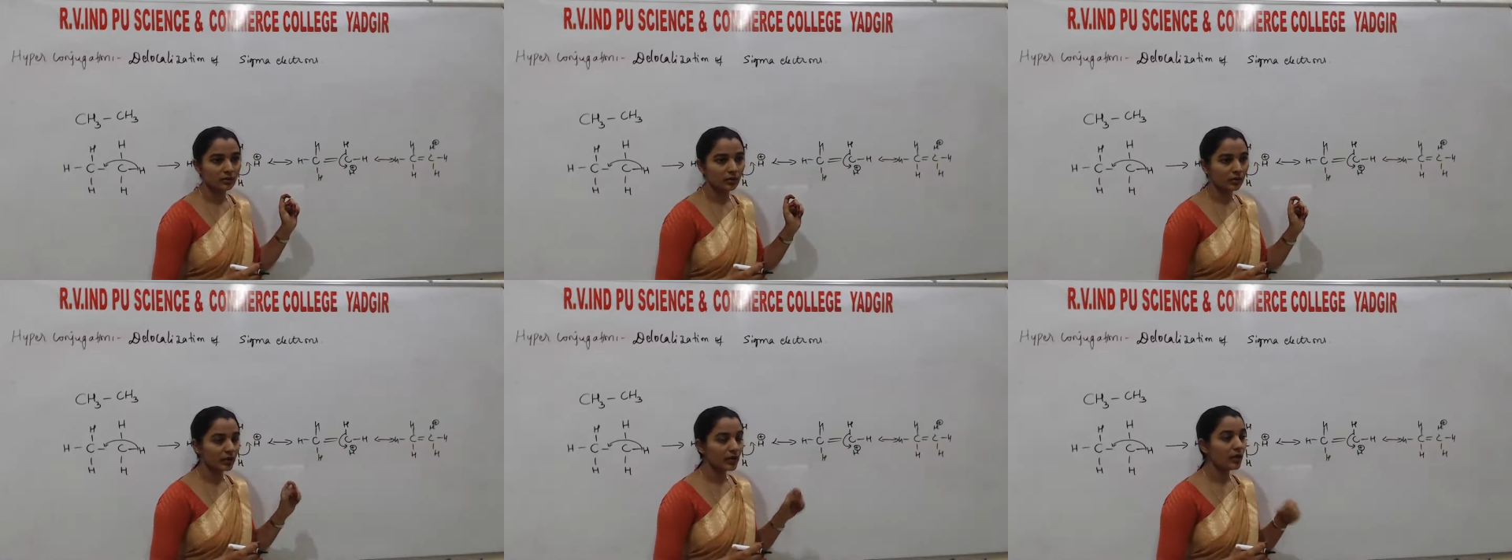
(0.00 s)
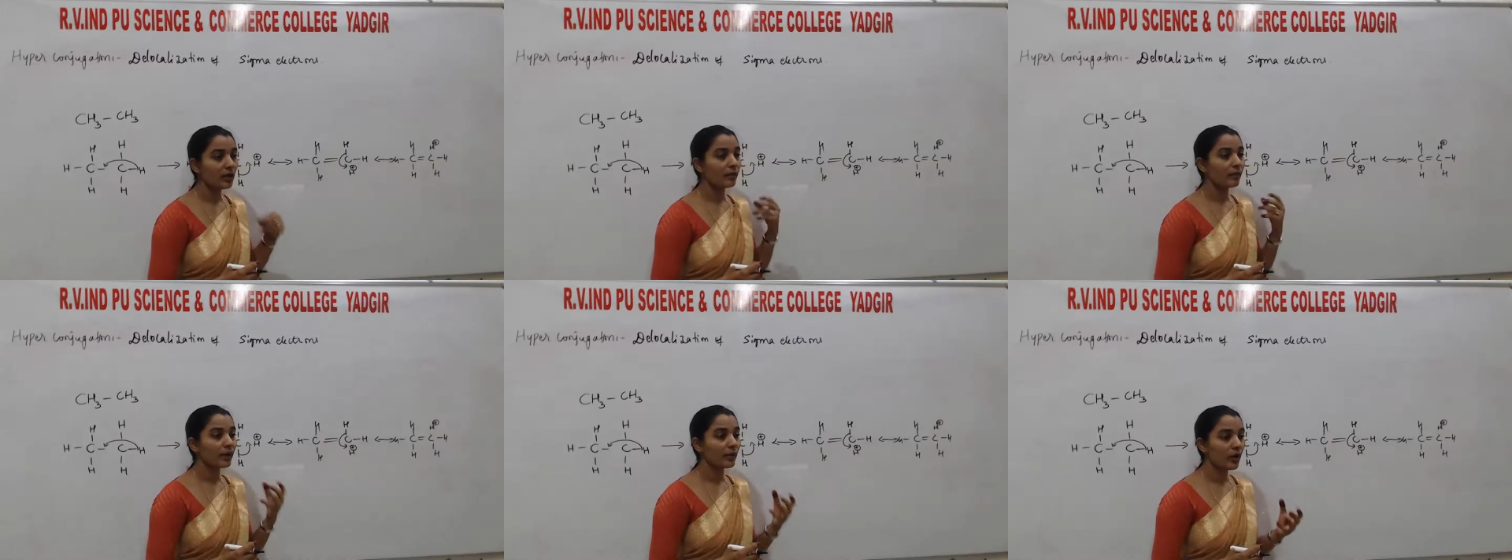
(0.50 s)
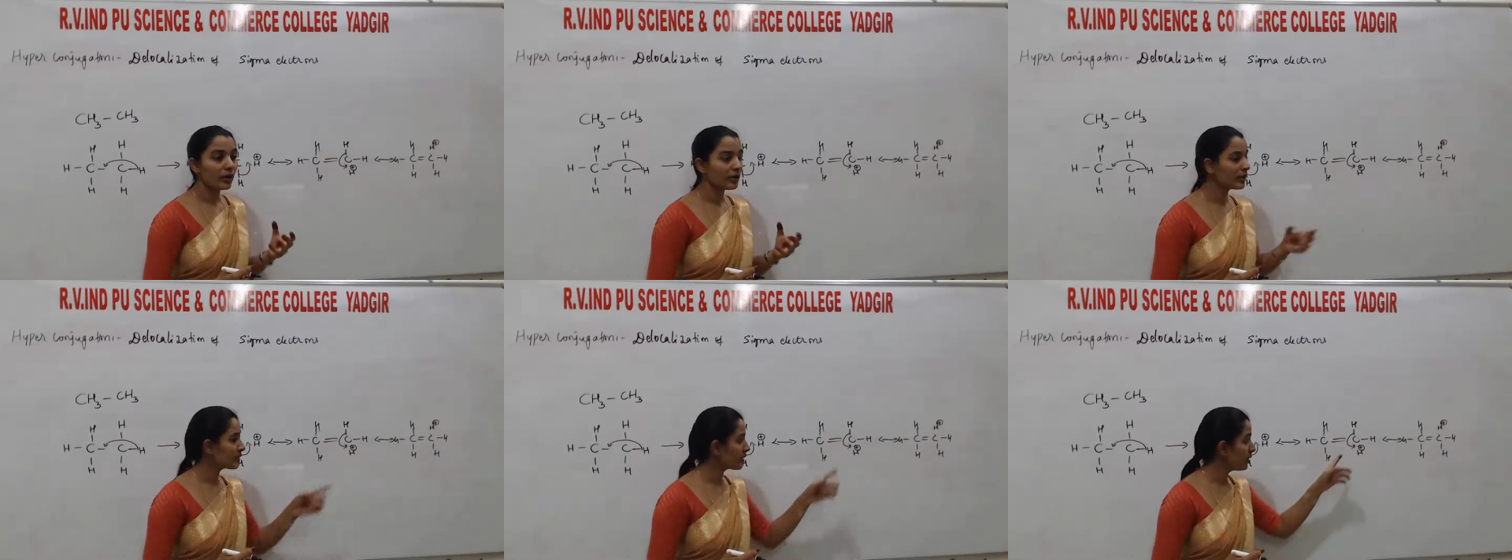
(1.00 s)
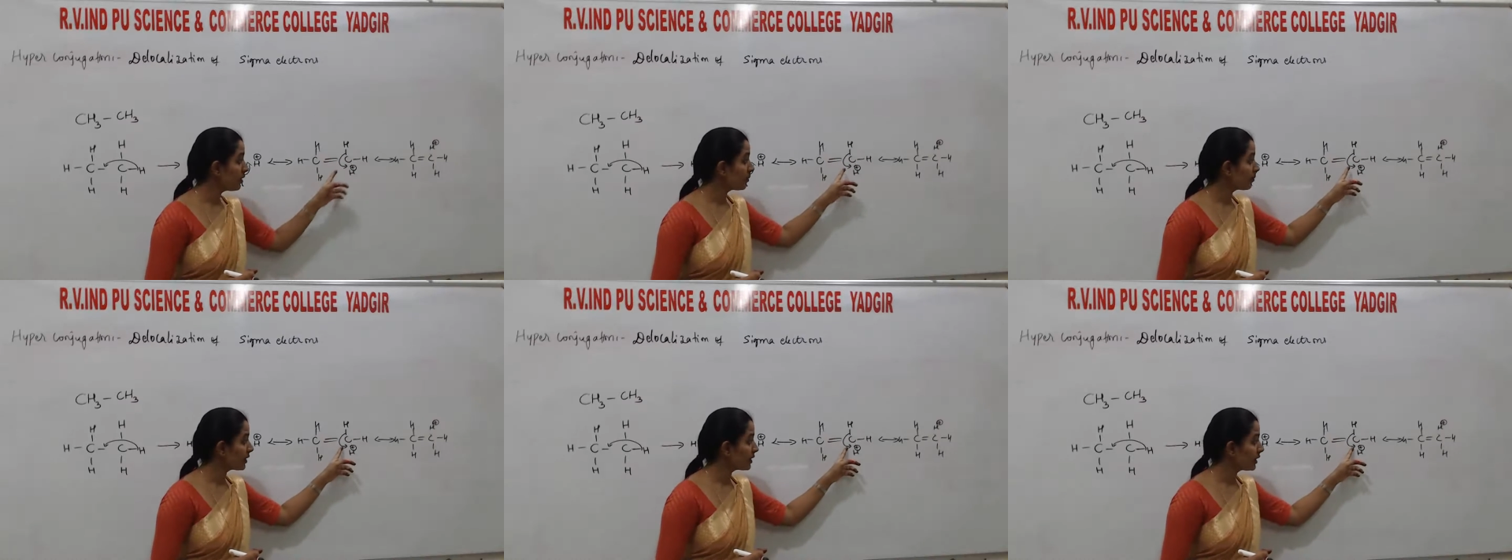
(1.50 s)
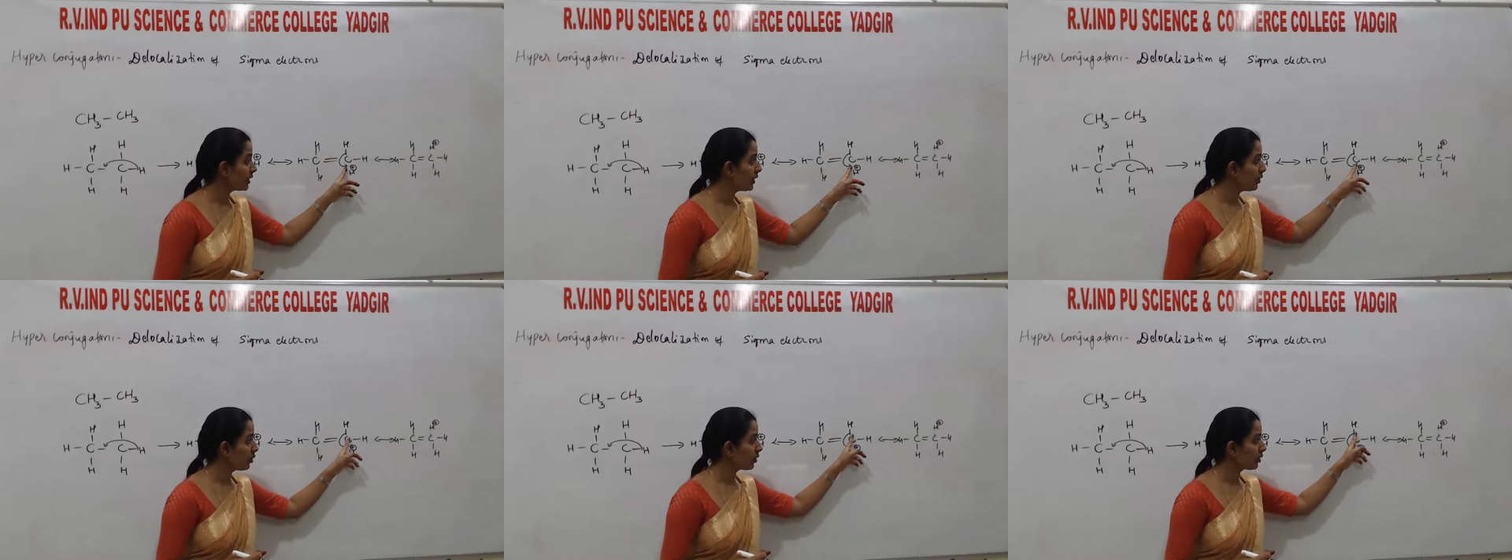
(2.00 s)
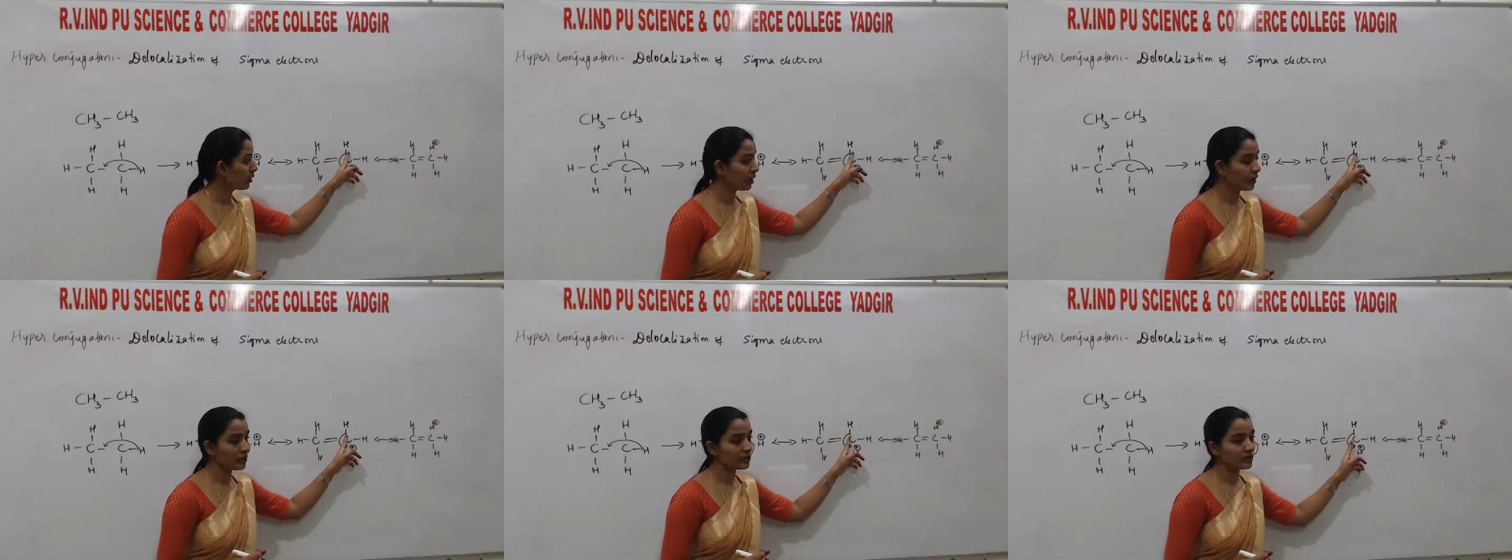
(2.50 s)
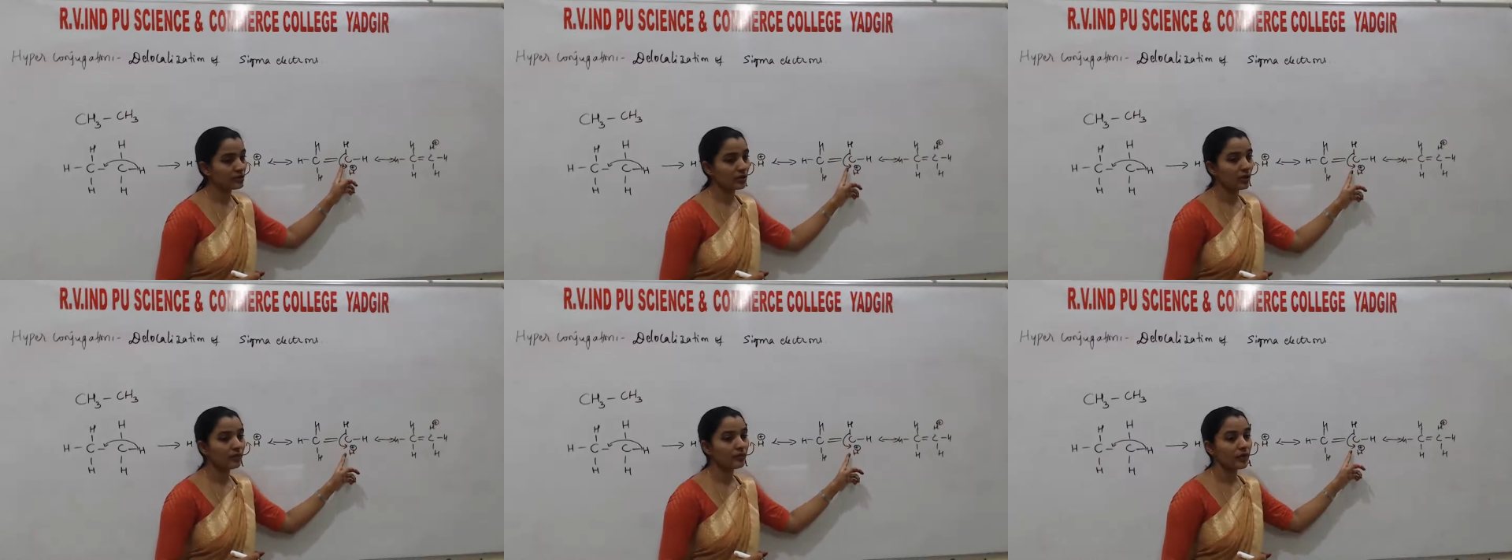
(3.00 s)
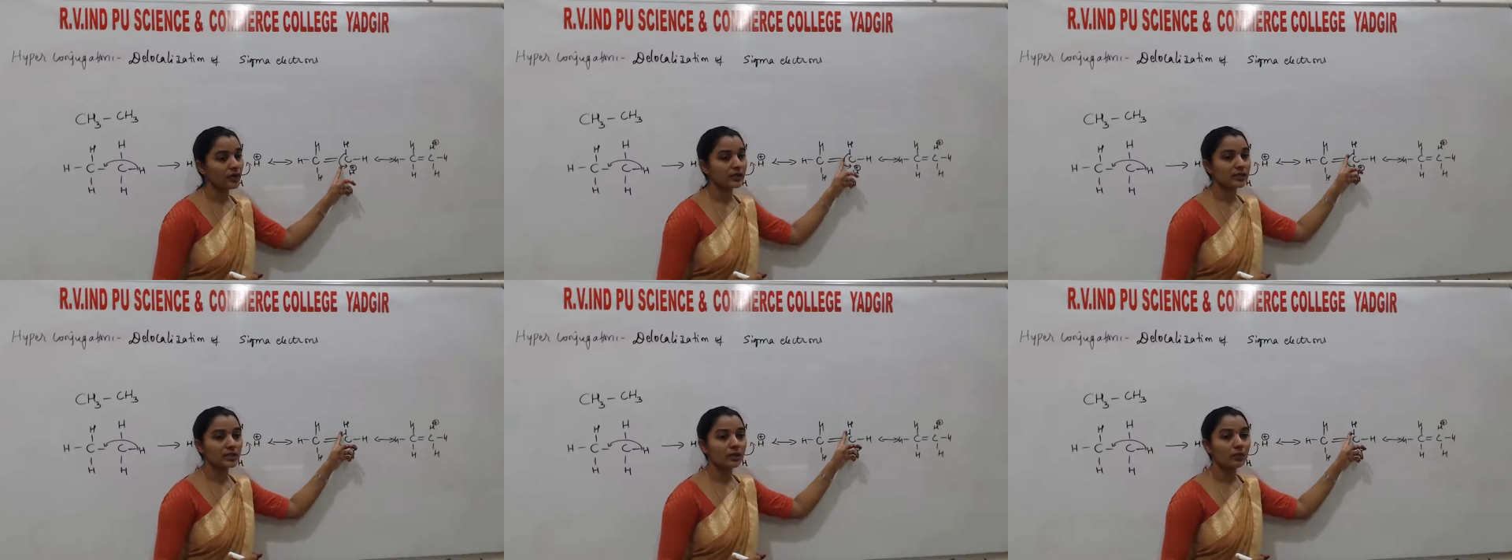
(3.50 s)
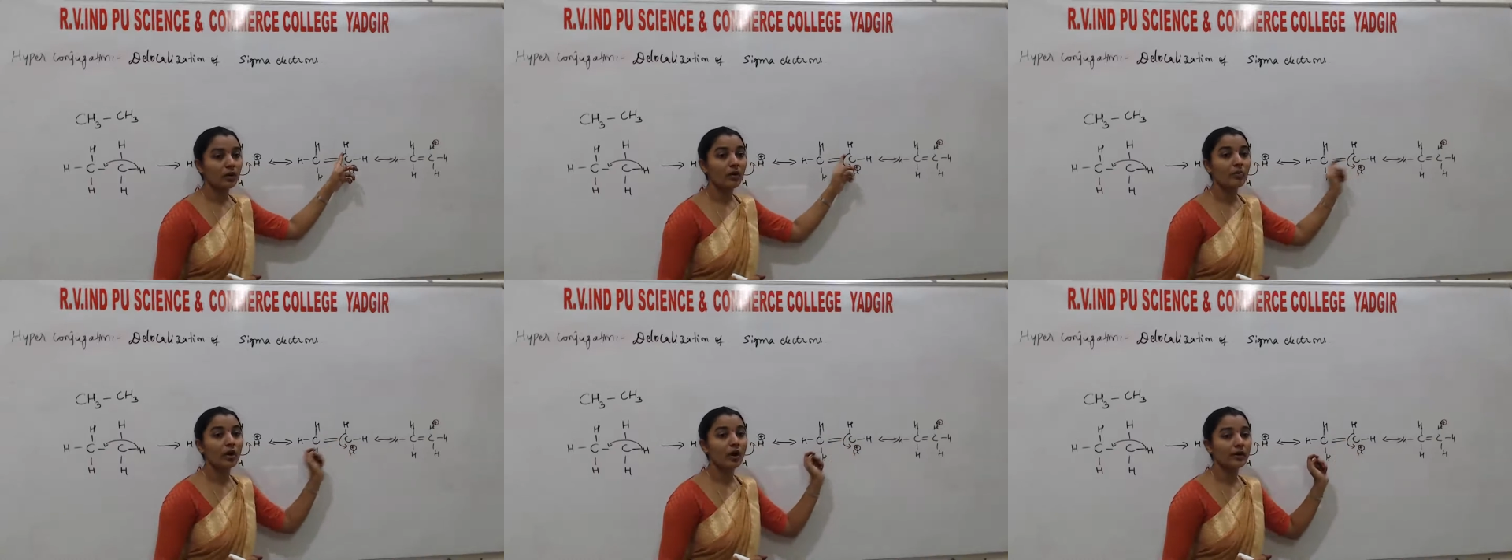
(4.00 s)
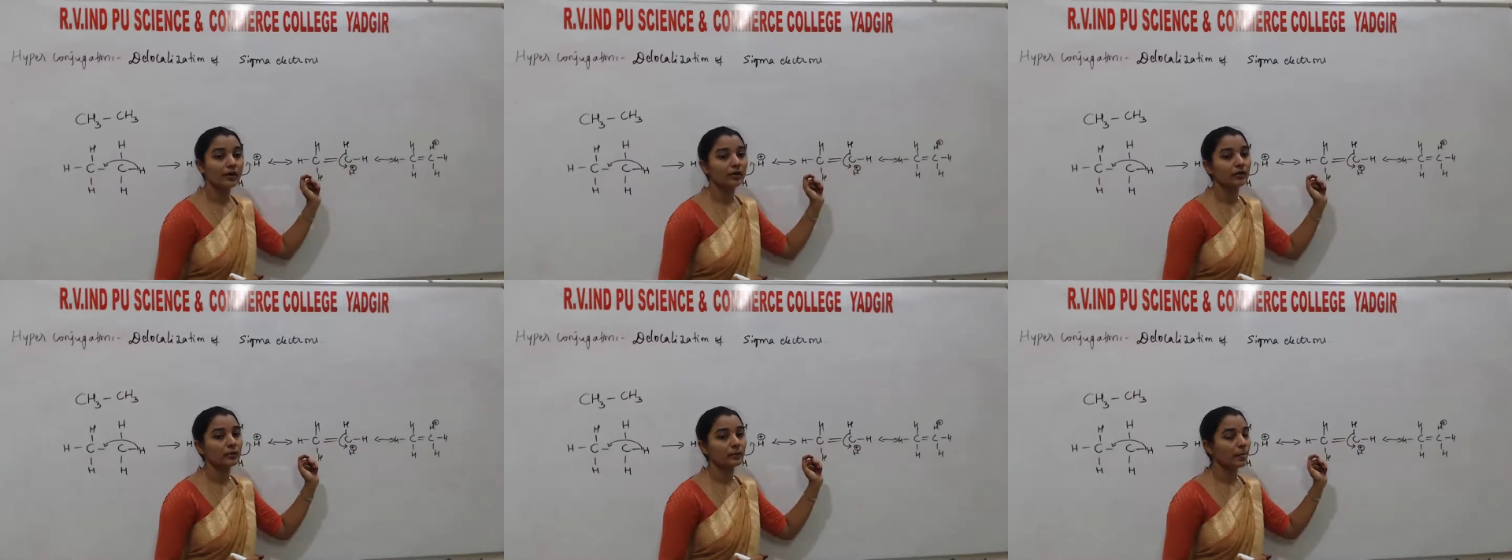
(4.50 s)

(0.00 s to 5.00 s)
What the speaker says: Okay, by what reason? By the delocalization of sigma bond.